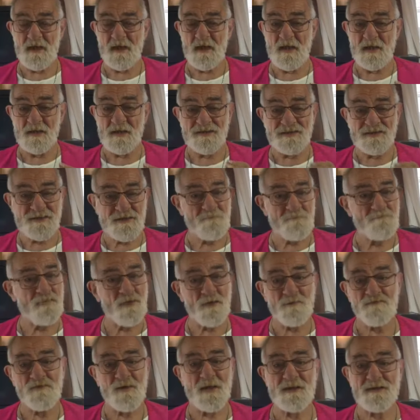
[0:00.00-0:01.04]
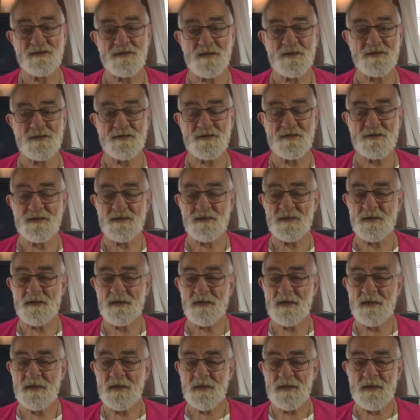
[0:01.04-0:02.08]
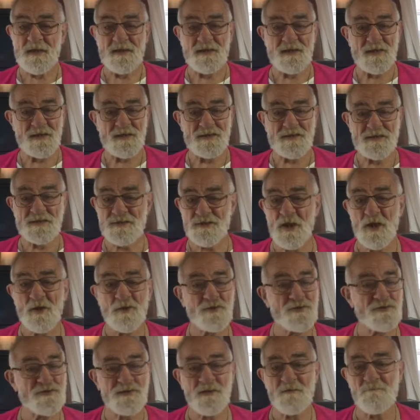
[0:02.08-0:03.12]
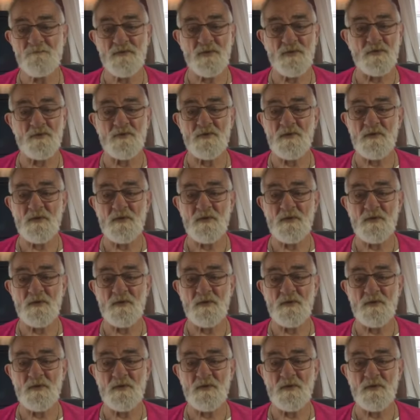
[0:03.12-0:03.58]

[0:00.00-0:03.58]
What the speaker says: simple practice. It is so simple.